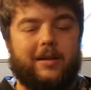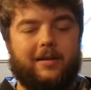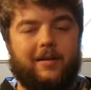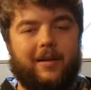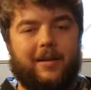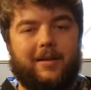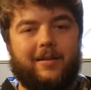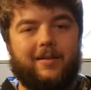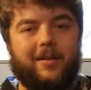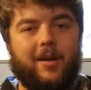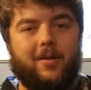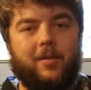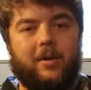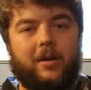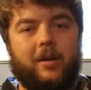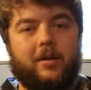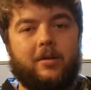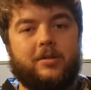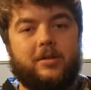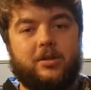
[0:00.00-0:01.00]
Anytime I
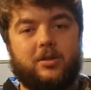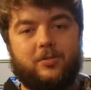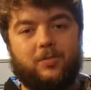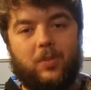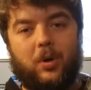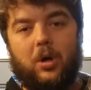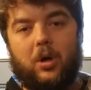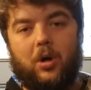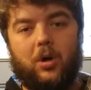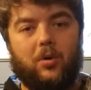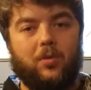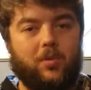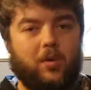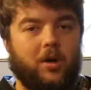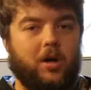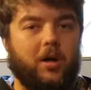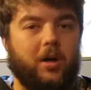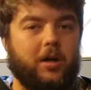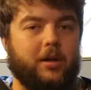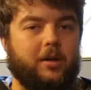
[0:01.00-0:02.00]
need a small
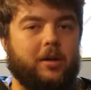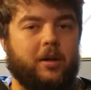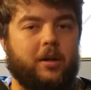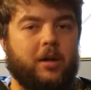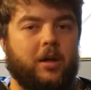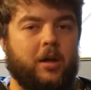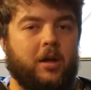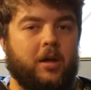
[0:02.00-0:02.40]
rod to